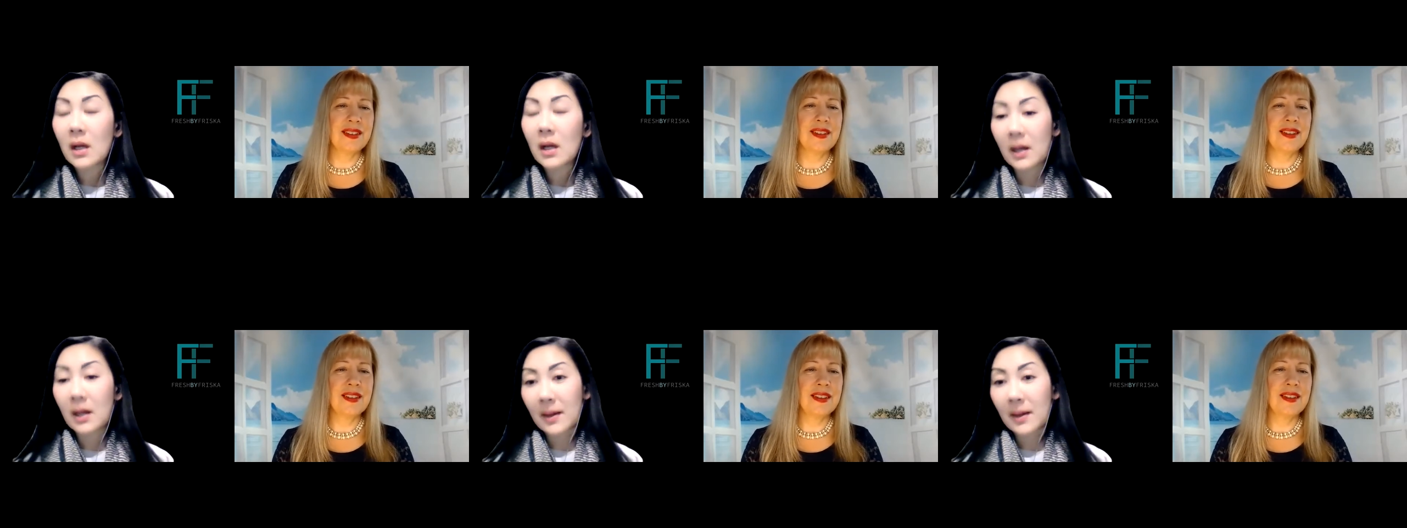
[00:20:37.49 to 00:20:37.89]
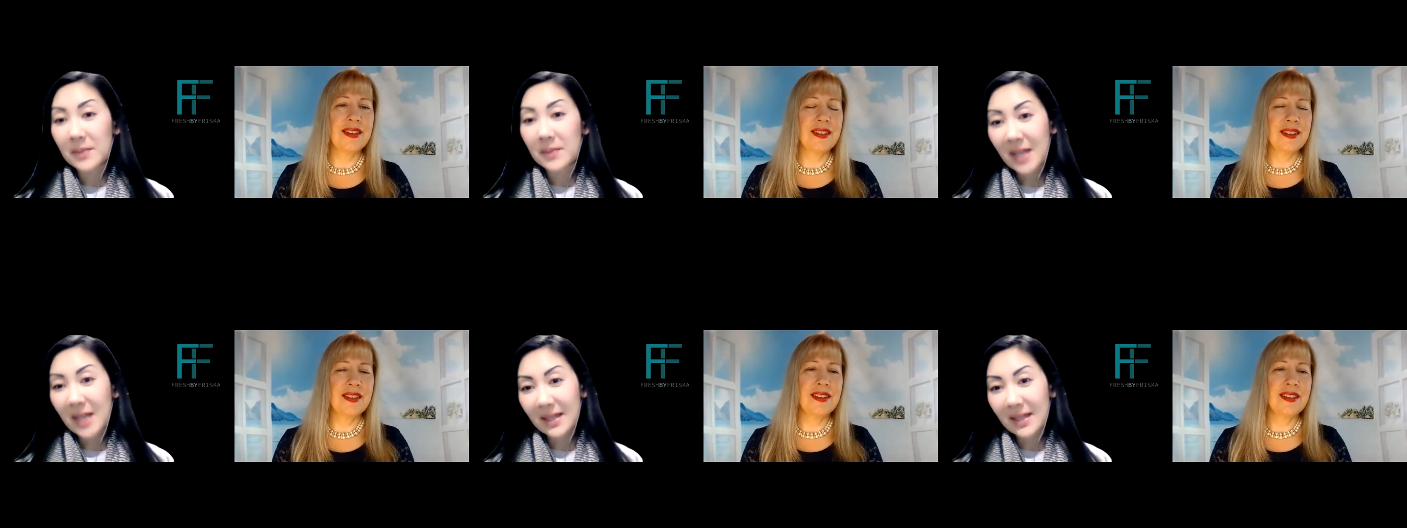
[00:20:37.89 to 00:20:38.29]

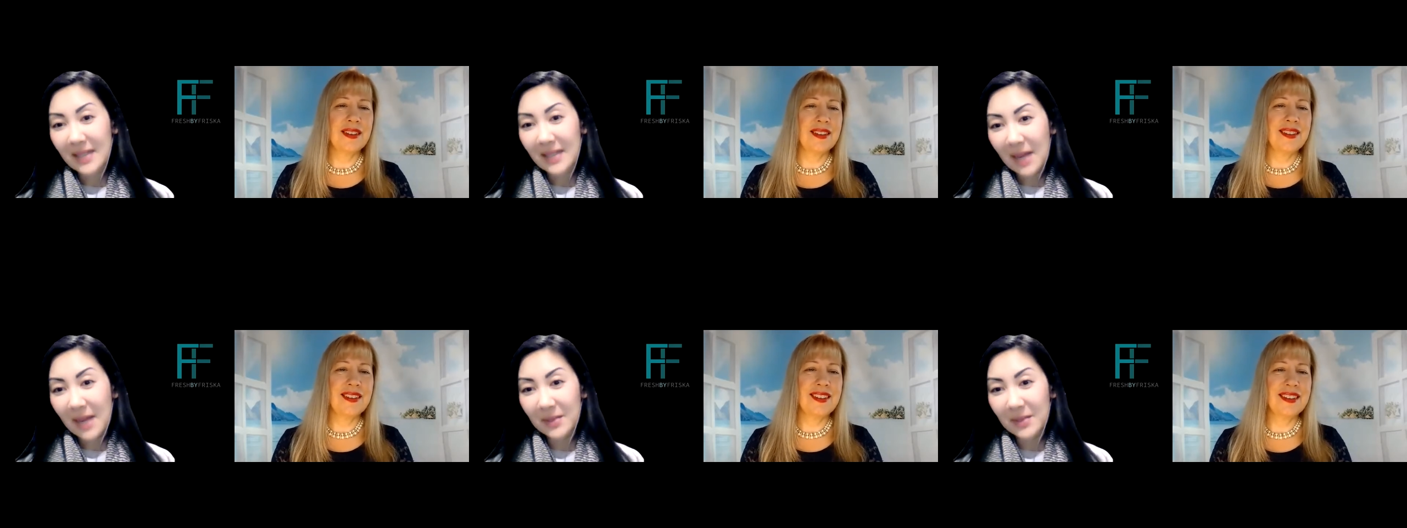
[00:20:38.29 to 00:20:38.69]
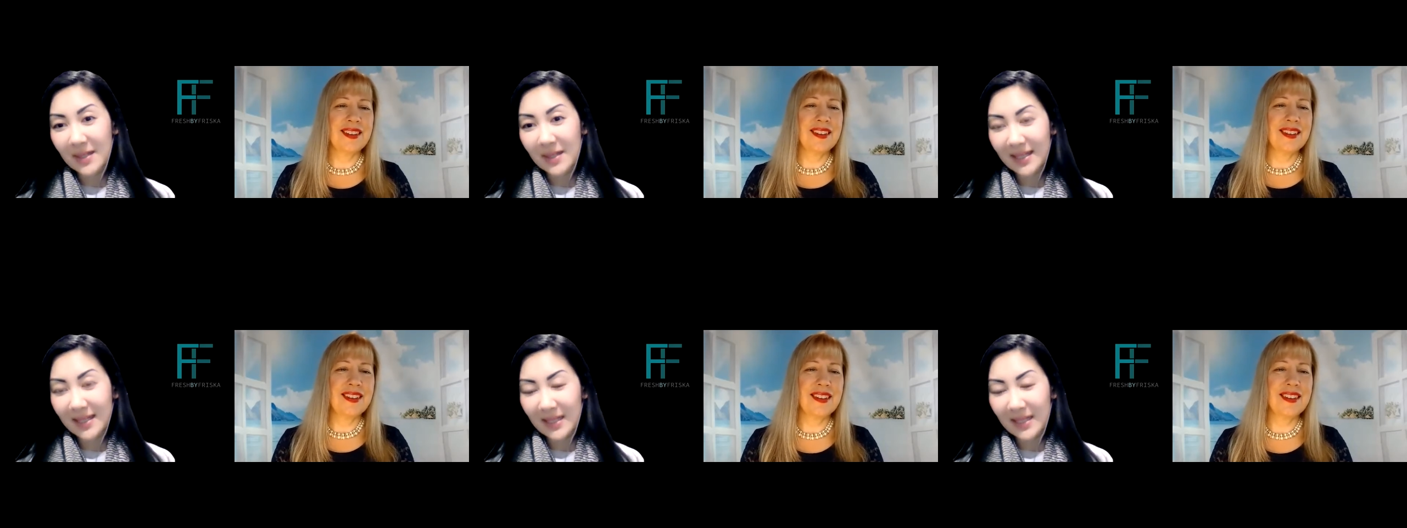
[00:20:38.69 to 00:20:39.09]
Speaker 1: Um, take the time to
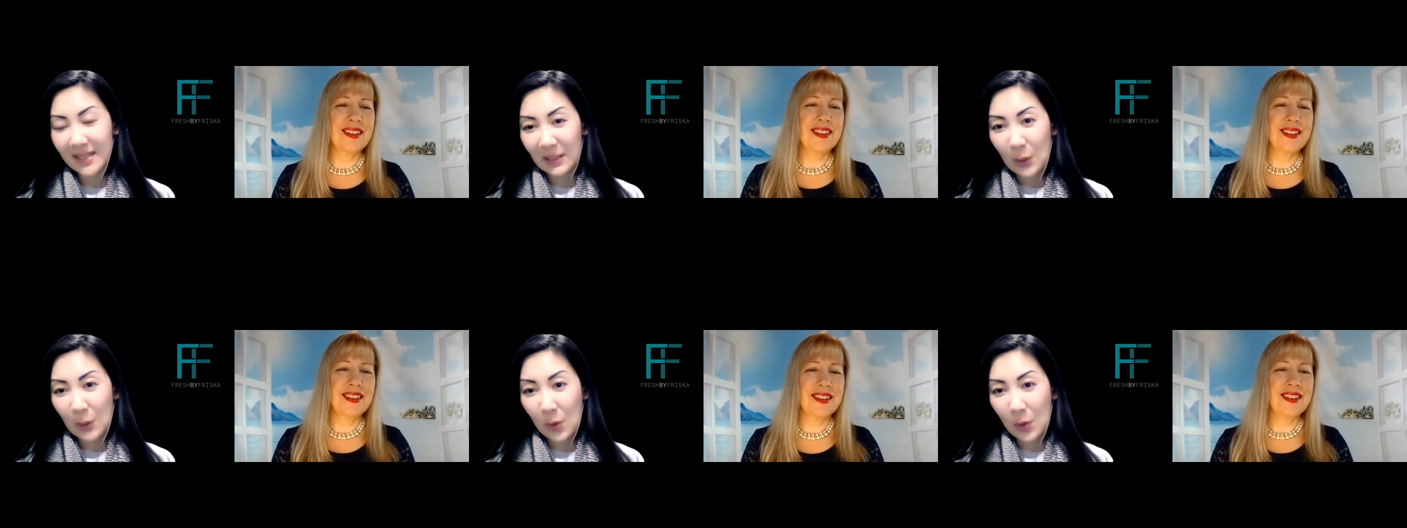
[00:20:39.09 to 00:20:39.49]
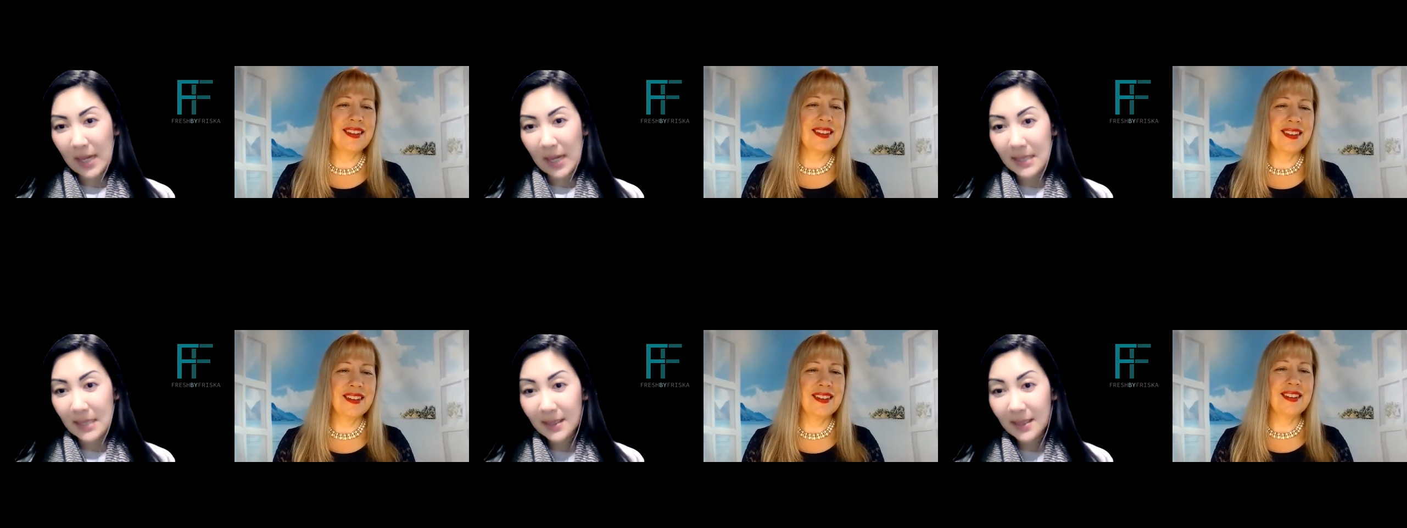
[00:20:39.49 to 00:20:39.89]
distill your
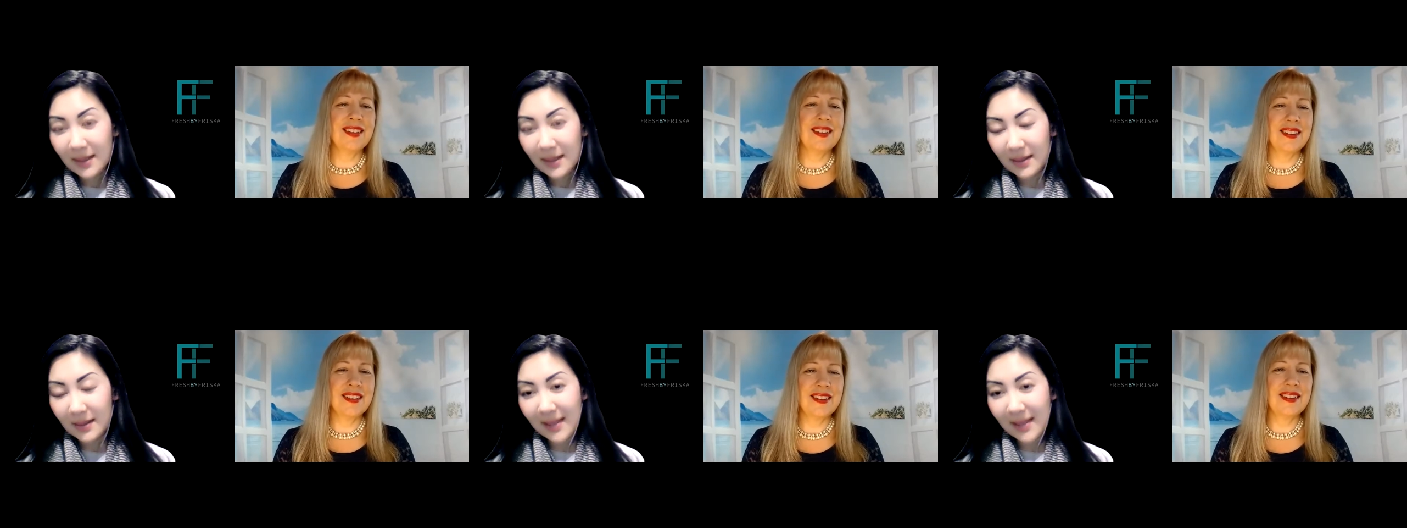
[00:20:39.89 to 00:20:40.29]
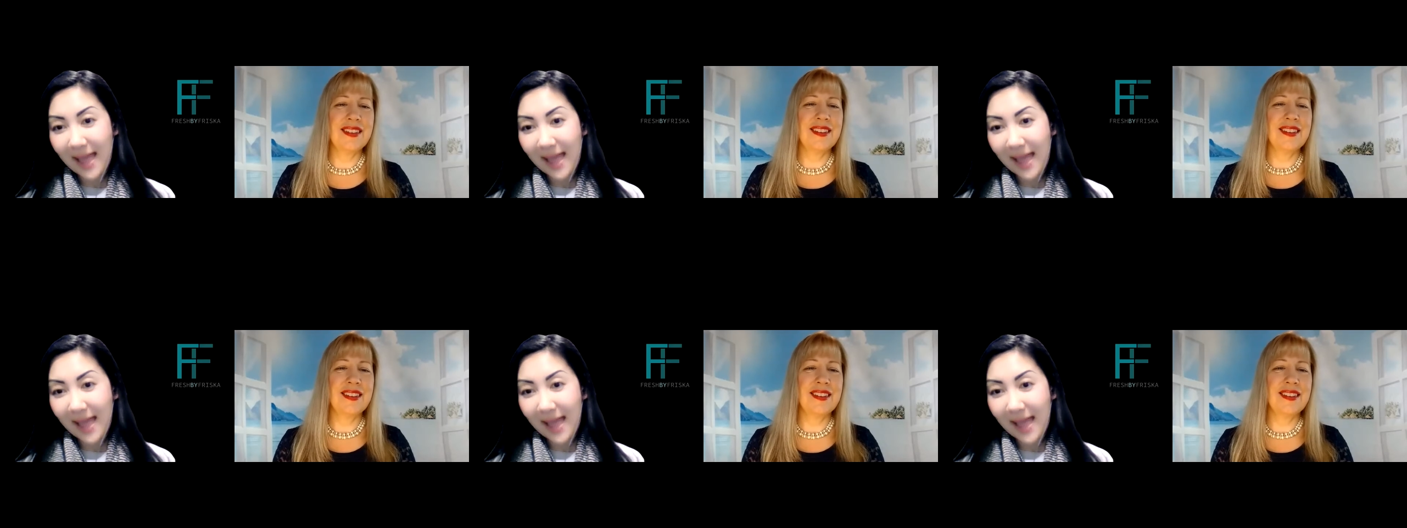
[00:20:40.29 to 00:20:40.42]
essence,